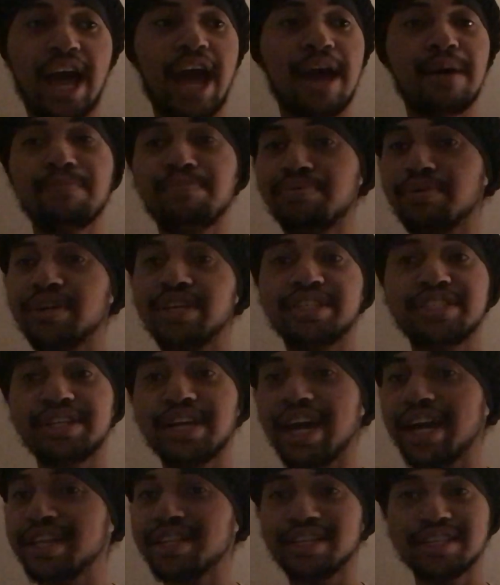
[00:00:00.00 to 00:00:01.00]
I
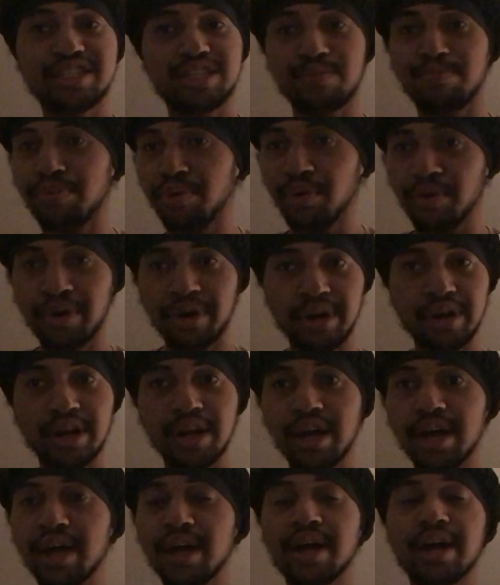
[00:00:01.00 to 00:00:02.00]
appreciate the support
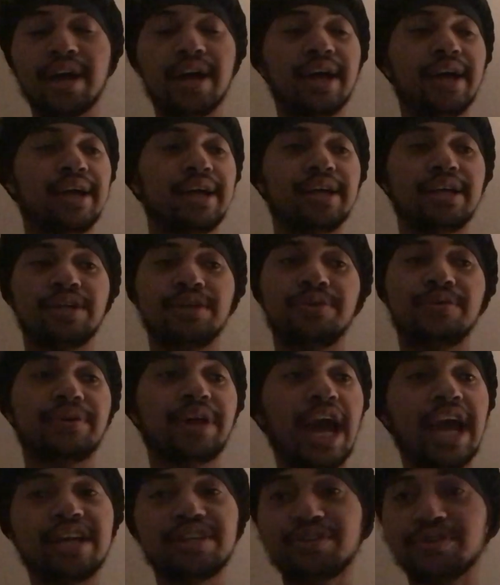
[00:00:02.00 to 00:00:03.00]
you
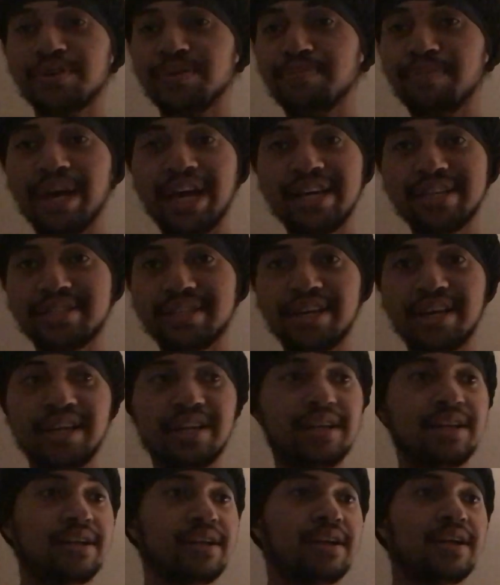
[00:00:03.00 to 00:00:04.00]
guys are
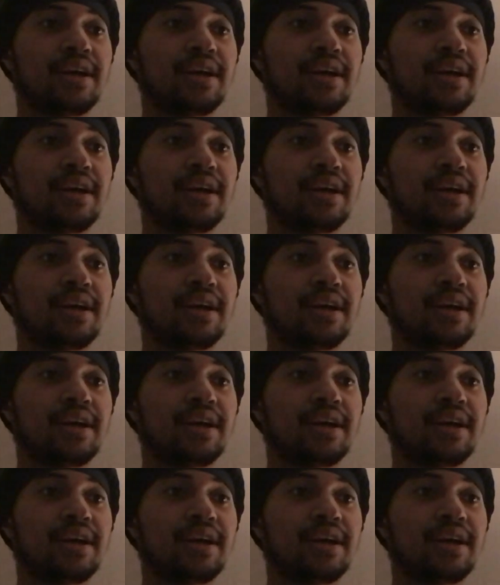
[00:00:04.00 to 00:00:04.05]
amazing.